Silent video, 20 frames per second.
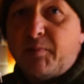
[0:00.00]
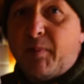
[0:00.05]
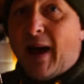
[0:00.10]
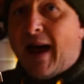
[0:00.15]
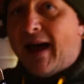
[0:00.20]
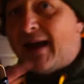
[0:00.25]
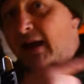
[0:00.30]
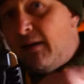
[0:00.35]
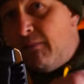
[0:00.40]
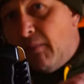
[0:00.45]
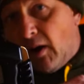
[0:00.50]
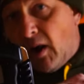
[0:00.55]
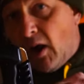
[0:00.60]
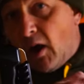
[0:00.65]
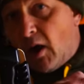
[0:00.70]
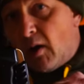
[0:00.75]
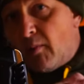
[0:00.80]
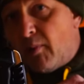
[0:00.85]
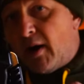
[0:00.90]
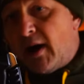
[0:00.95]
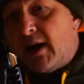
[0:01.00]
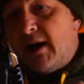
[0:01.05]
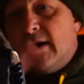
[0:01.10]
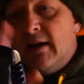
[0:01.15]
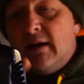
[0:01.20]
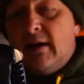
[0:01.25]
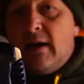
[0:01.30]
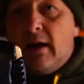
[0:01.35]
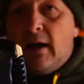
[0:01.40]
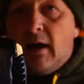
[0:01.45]
back in my library
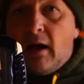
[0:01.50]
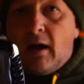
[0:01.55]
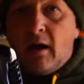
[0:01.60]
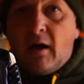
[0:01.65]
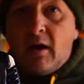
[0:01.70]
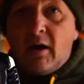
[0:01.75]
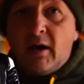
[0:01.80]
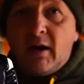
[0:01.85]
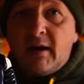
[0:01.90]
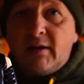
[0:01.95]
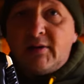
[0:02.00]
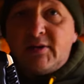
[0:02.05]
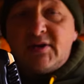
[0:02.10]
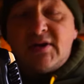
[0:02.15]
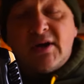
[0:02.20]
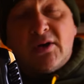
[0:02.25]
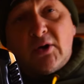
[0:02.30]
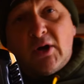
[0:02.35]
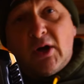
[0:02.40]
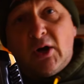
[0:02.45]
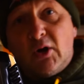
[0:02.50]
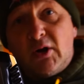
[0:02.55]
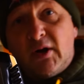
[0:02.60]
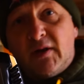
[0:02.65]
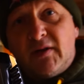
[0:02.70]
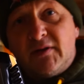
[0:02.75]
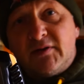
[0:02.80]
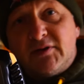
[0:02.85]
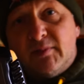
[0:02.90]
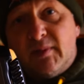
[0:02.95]
I took a look
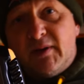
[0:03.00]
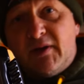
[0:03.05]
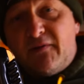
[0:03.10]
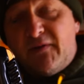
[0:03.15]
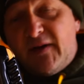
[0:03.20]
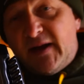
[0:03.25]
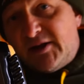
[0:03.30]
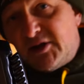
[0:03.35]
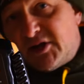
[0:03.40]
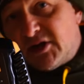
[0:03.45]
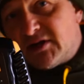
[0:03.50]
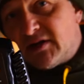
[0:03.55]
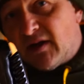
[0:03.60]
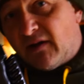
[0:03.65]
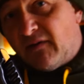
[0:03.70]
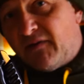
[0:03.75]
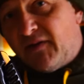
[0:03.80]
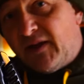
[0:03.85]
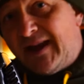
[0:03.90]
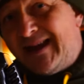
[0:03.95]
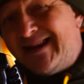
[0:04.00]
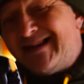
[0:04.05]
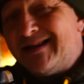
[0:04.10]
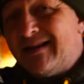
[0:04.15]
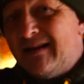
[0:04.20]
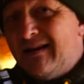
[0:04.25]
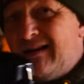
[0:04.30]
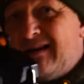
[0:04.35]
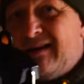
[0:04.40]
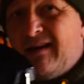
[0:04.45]
at some of the features of these.
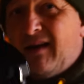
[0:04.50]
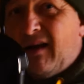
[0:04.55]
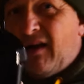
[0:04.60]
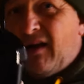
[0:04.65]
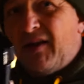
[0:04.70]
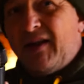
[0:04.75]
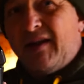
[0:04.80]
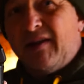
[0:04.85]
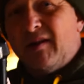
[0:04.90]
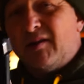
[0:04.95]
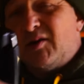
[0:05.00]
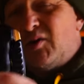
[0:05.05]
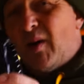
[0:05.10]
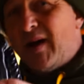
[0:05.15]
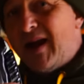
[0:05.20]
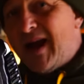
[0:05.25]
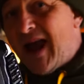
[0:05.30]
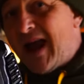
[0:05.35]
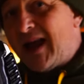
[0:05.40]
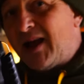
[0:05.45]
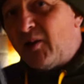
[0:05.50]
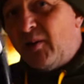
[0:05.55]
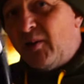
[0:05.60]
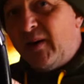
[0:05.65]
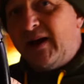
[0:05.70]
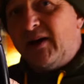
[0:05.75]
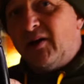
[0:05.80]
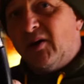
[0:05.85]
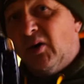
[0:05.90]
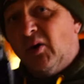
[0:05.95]
I think they're twenty-eight
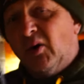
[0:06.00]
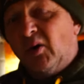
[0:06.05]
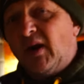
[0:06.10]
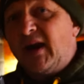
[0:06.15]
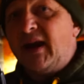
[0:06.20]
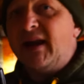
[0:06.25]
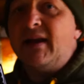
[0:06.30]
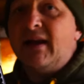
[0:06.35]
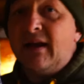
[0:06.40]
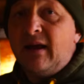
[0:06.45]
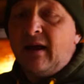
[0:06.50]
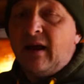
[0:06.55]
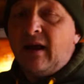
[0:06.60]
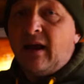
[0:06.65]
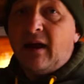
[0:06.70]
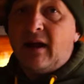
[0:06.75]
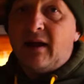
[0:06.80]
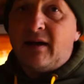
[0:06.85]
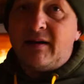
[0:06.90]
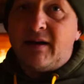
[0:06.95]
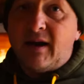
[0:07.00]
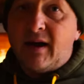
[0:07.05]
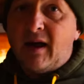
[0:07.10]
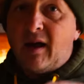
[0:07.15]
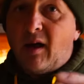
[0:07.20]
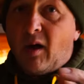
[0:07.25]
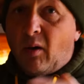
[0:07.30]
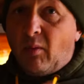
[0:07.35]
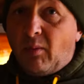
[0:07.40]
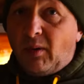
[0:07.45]
quid all in, and
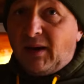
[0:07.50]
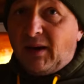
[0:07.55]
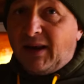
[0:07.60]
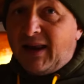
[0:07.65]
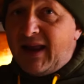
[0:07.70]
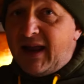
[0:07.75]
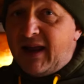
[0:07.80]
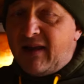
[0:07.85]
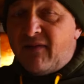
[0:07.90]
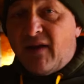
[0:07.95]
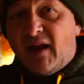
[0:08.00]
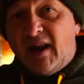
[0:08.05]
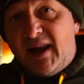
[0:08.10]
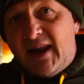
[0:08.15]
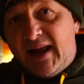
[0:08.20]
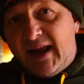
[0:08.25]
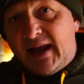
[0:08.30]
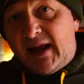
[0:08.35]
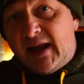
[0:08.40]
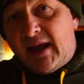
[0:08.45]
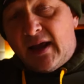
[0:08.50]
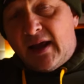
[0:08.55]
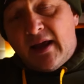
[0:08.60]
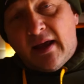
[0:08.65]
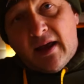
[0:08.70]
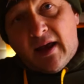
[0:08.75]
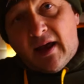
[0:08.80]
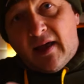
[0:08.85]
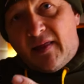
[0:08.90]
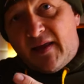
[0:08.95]
uh, I will leave a link
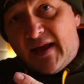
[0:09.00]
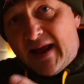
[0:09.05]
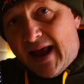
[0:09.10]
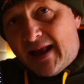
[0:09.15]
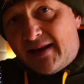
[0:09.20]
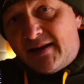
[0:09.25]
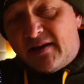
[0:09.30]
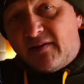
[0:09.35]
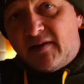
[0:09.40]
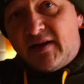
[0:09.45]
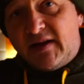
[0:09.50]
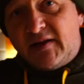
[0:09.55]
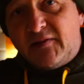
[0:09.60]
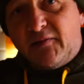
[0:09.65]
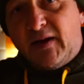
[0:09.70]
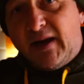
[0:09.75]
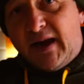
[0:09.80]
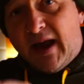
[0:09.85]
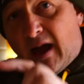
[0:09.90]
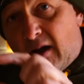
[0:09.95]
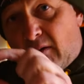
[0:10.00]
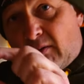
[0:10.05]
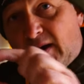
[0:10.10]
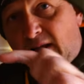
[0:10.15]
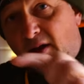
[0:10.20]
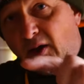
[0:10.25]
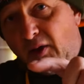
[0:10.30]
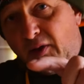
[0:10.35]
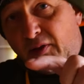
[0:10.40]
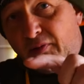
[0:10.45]
at the end of this video, a
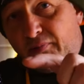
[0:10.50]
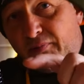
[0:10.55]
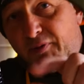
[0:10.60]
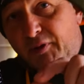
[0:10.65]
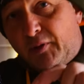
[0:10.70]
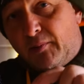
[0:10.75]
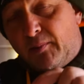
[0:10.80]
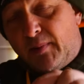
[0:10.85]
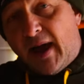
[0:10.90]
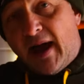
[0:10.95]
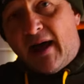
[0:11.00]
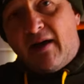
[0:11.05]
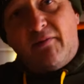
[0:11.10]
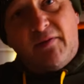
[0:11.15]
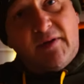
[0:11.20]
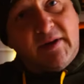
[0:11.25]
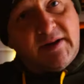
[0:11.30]
little thumbnail for